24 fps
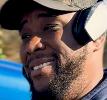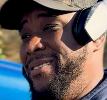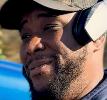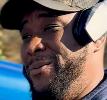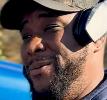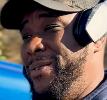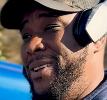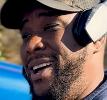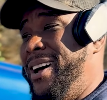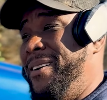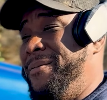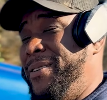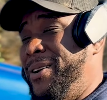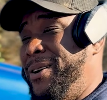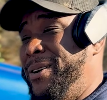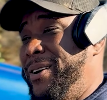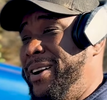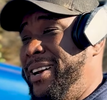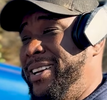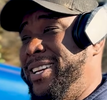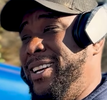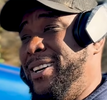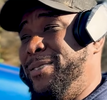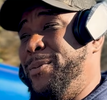What I've
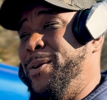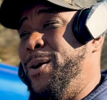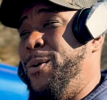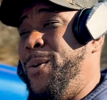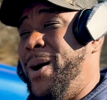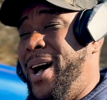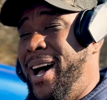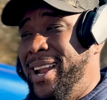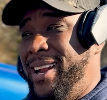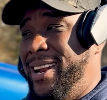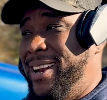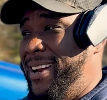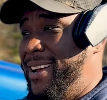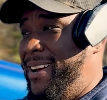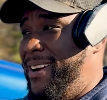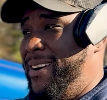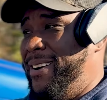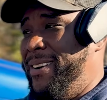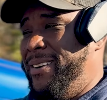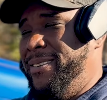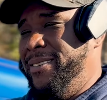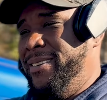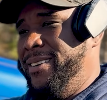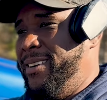learned, it took me a while to
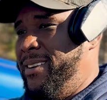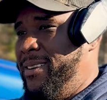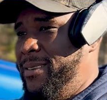learn